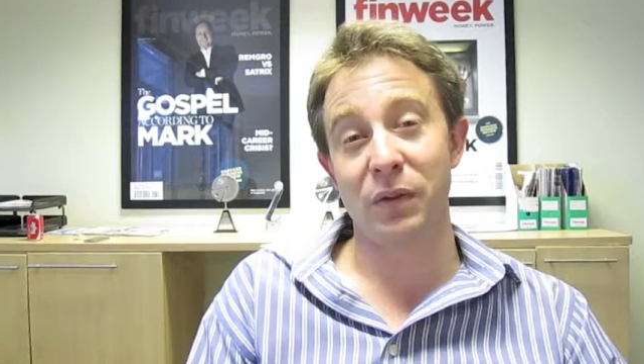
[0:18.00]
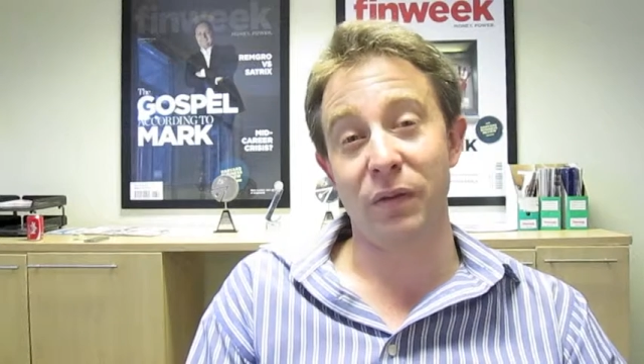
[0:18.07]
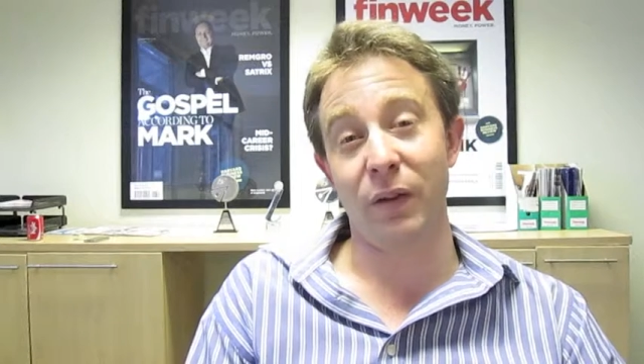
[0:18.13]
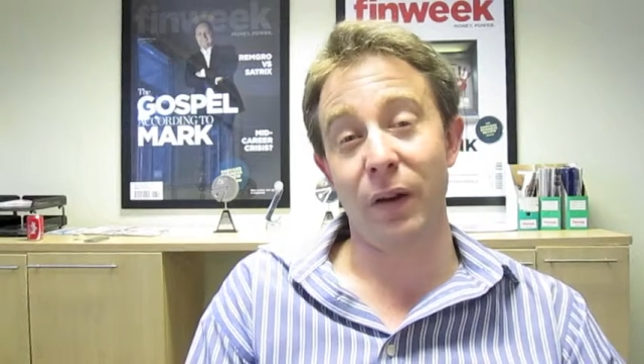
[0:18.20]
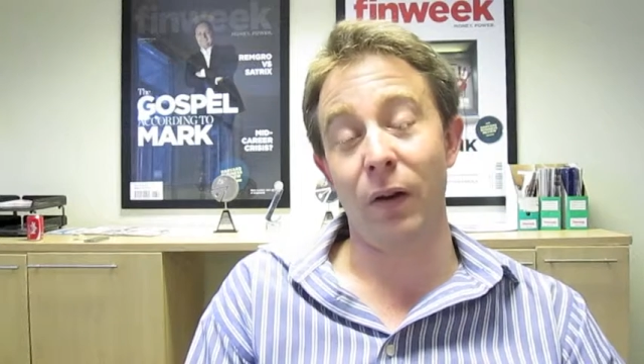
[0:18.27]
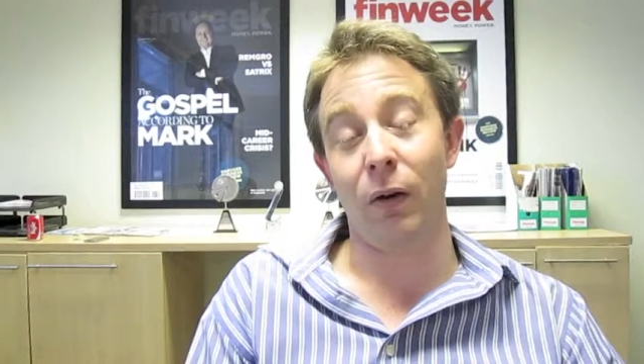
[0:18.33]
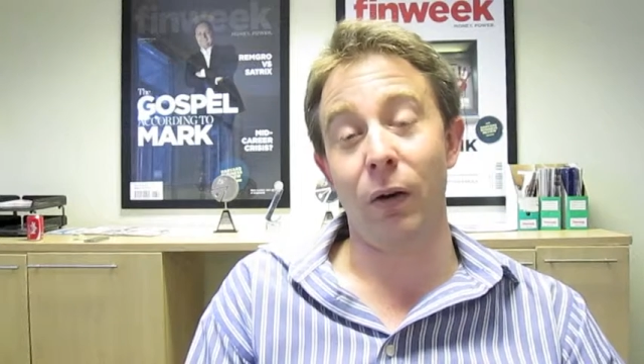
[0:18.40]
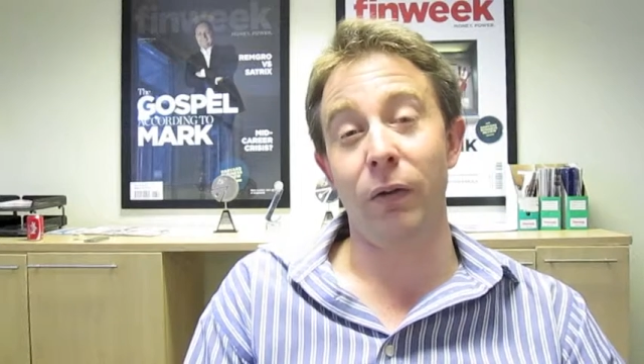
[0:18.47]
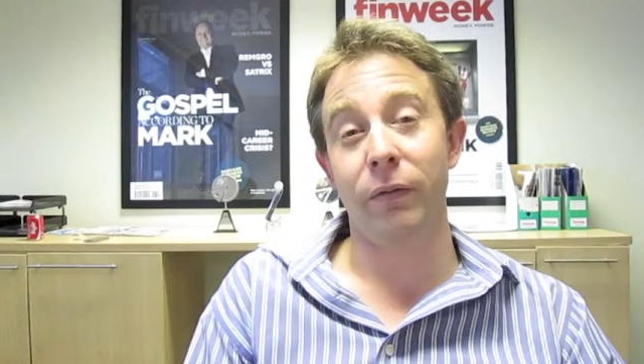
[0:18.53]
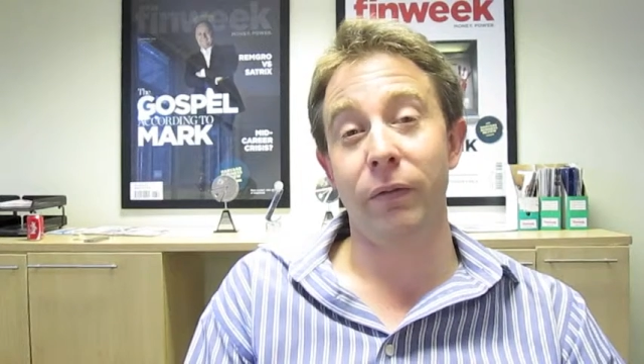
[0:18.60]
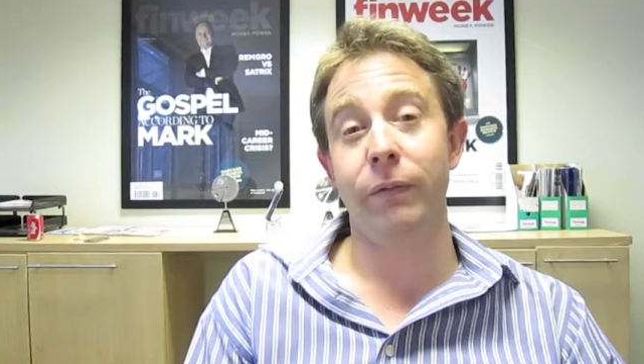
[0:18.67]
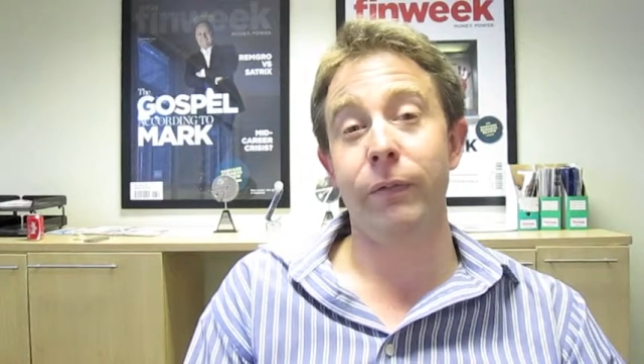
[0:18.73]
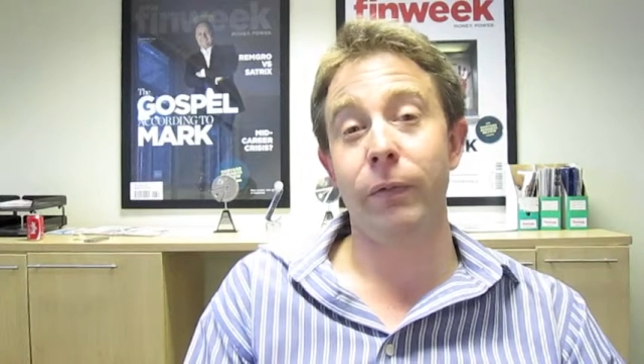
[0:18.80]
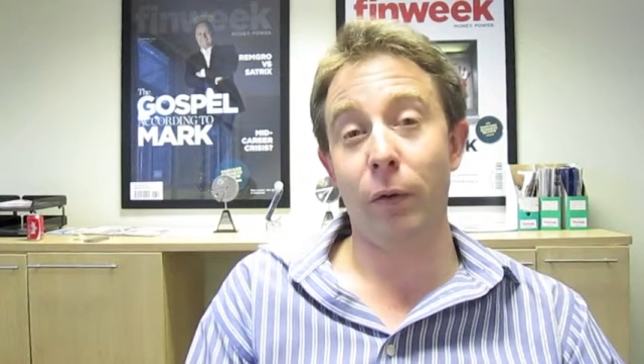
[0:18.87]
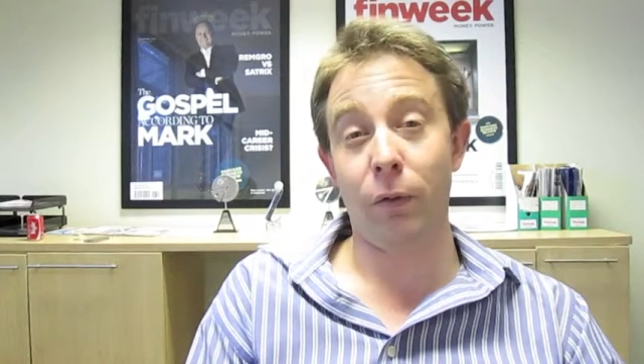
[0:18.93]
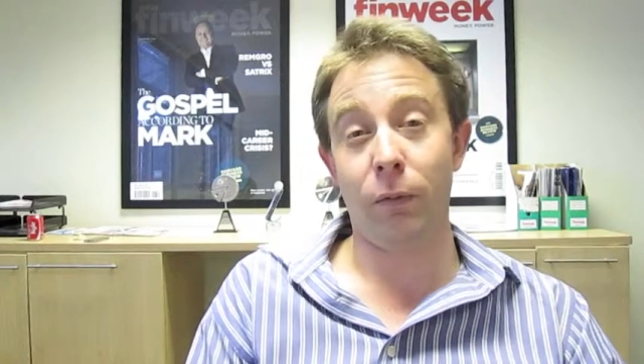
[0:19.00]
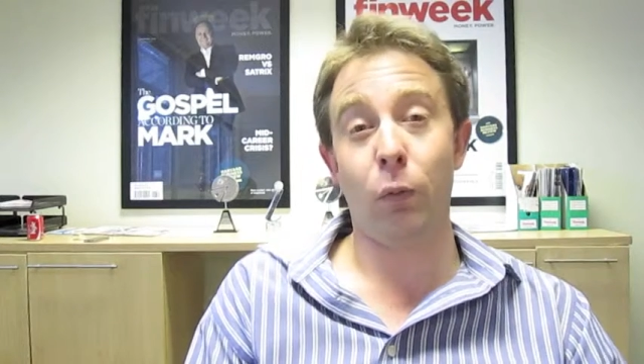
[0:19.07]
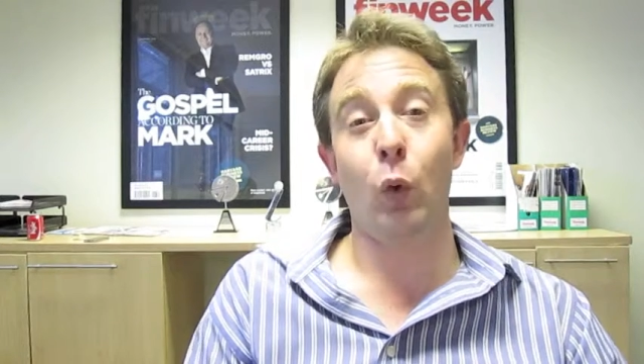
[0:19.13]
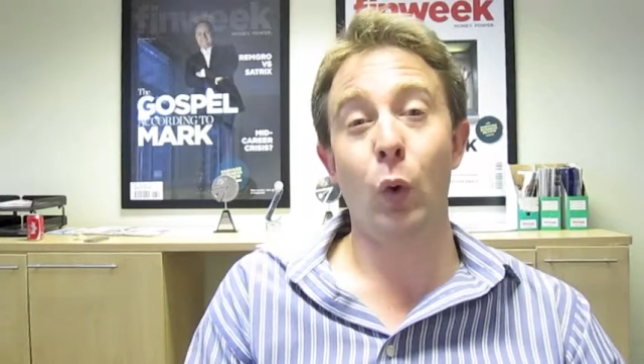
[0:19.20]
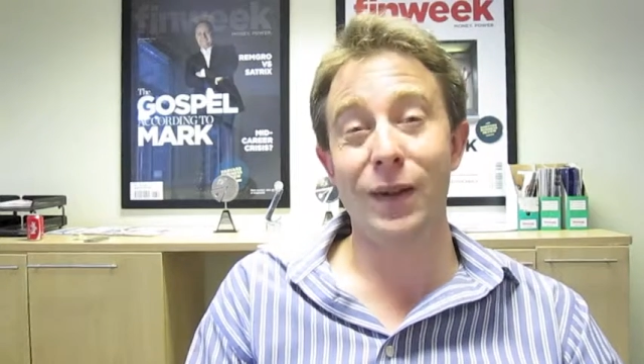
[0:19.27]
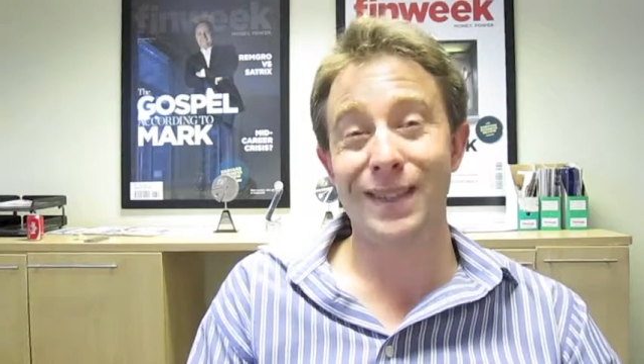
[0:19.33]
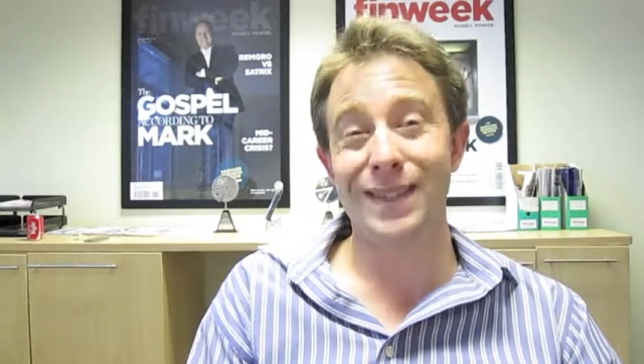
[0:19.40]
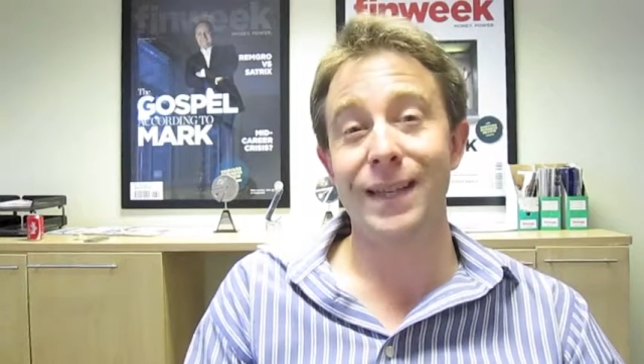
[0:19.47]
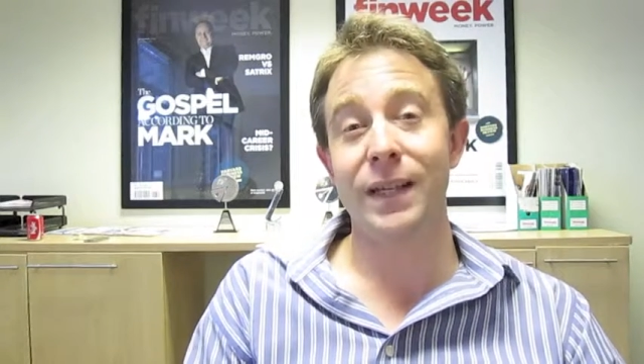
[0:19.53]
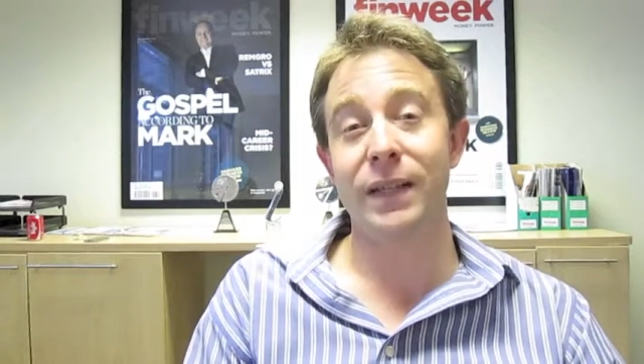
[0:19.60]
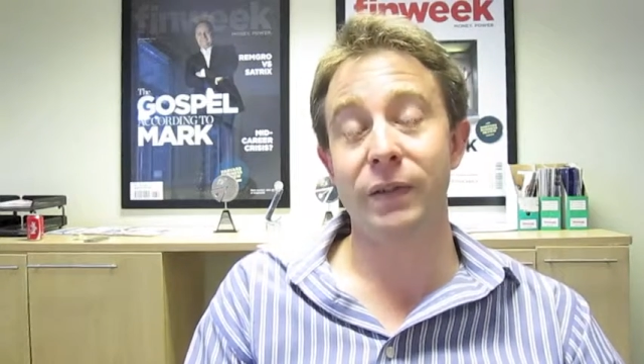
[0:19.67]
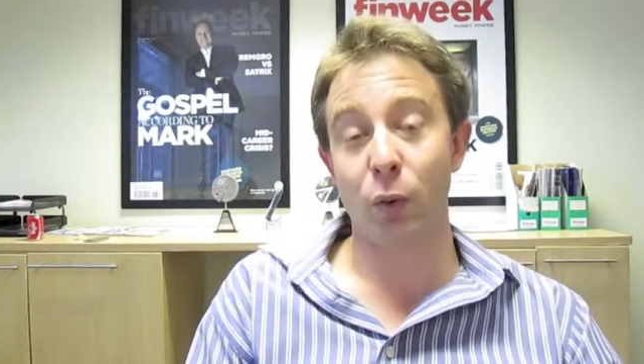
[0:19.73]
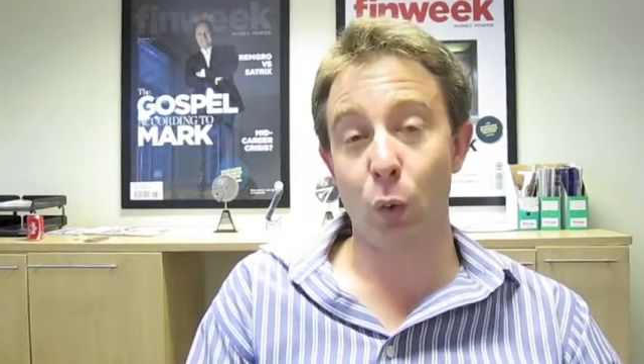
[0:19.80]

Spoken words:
of quantitative